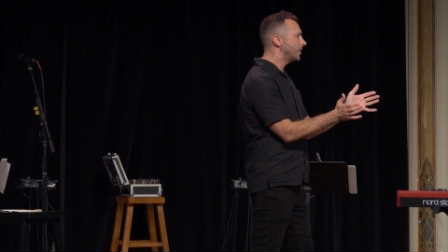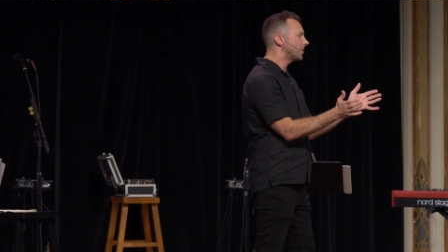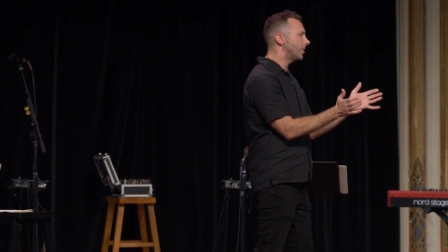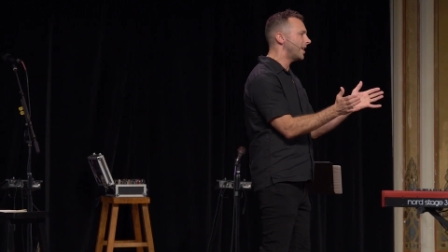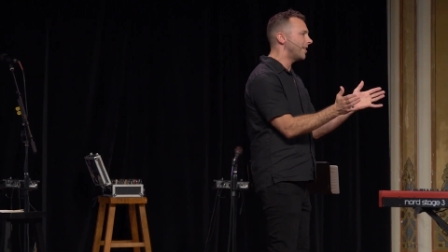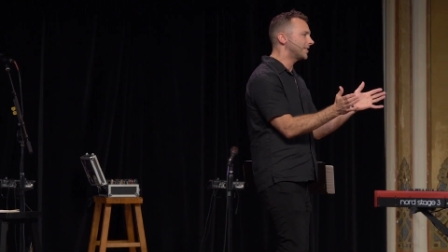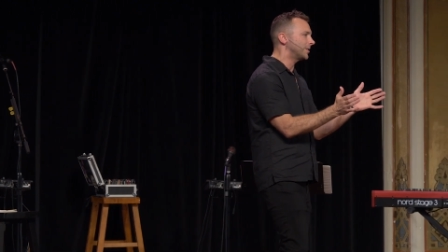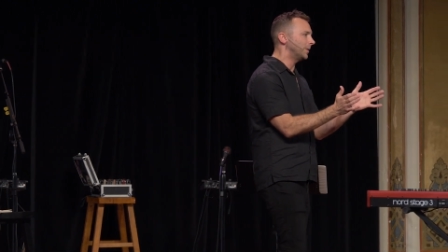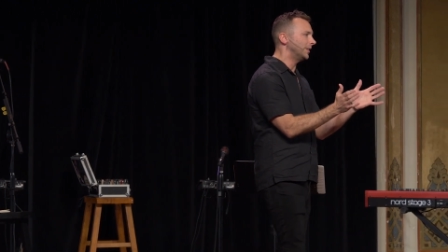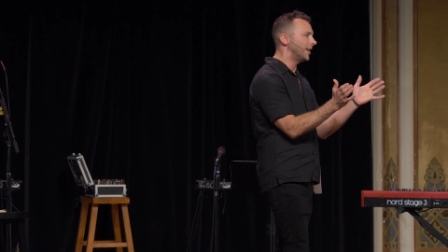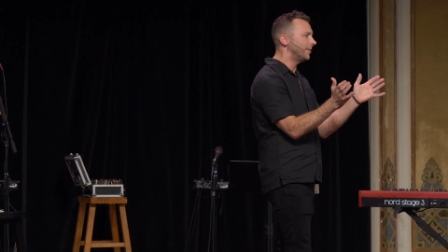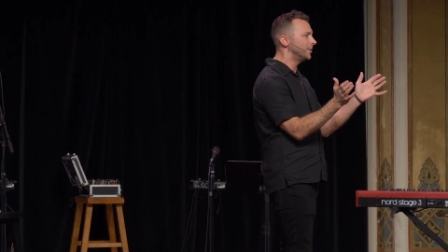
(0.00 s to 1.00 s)
we told Alex that we
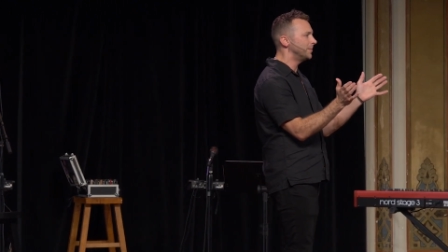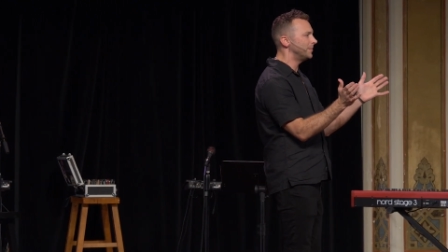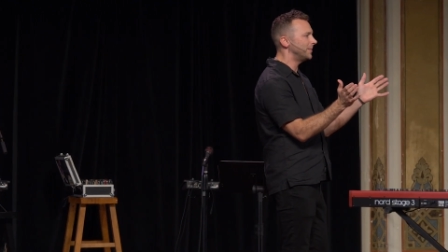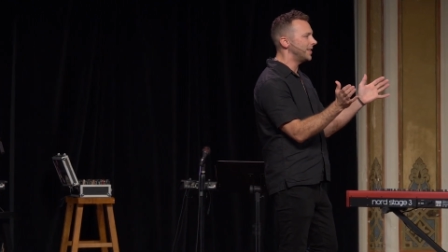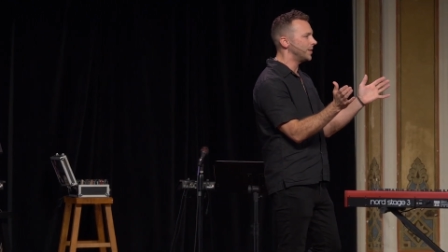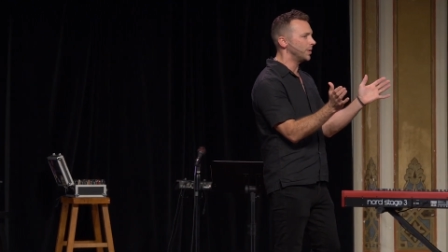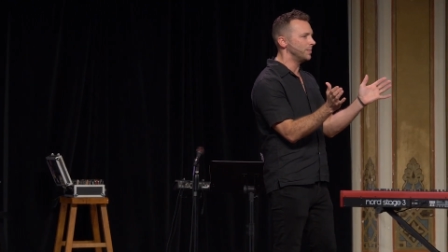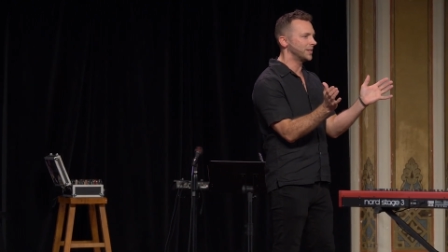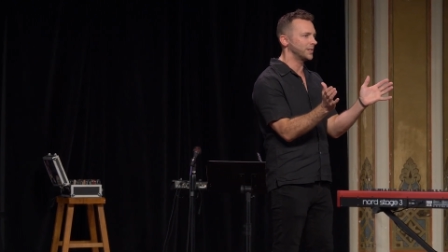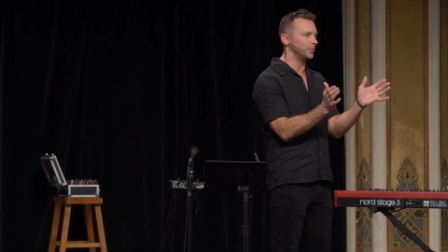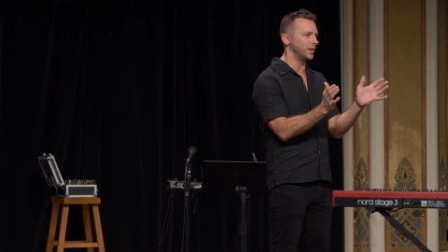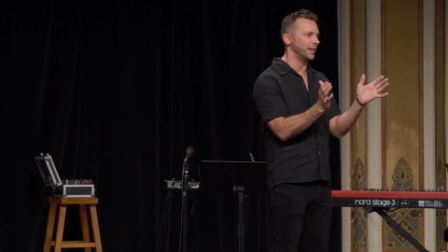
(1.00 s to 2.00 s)
loved him and that we
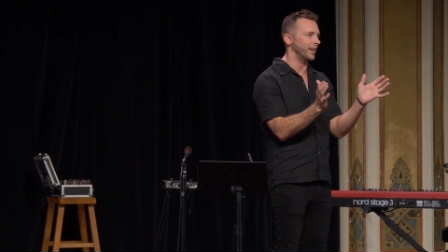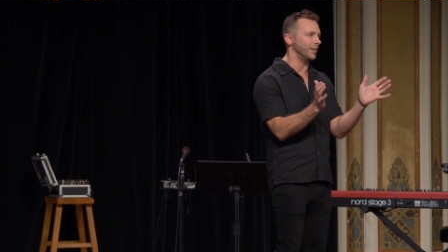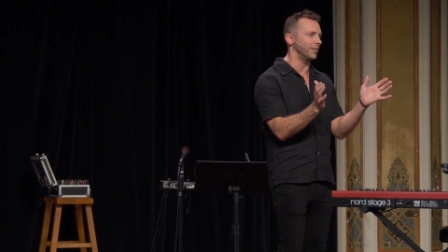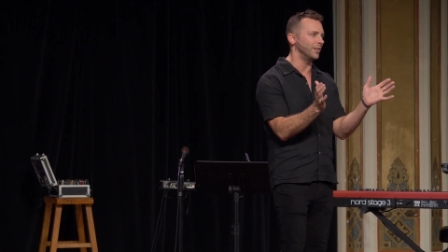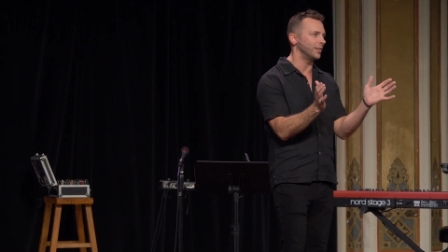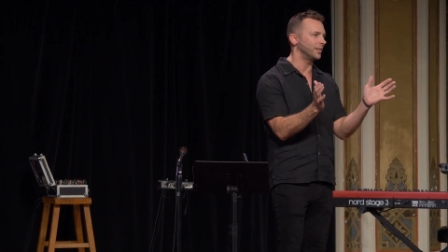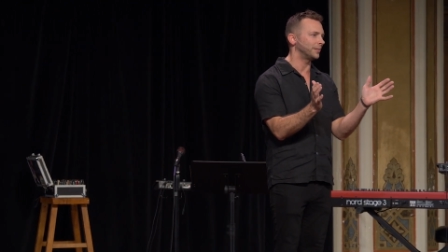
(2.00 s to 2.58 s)
missed him like hell.